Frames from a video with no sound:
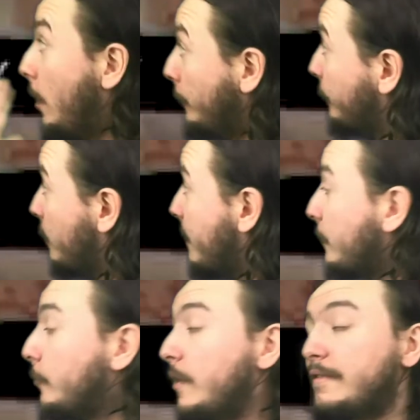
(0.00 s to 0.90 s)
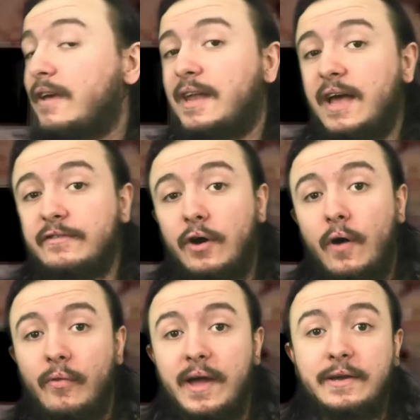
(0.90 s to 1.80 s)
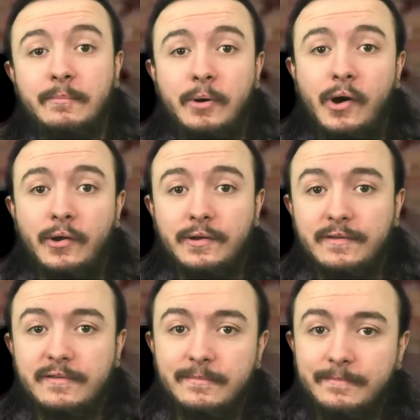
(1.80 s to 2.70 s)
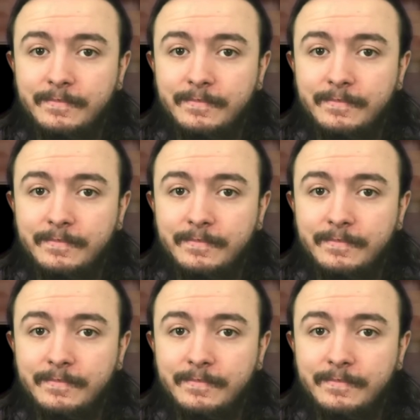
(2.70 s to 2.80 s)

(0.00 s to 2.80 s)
Also, American Wasteland has an online component,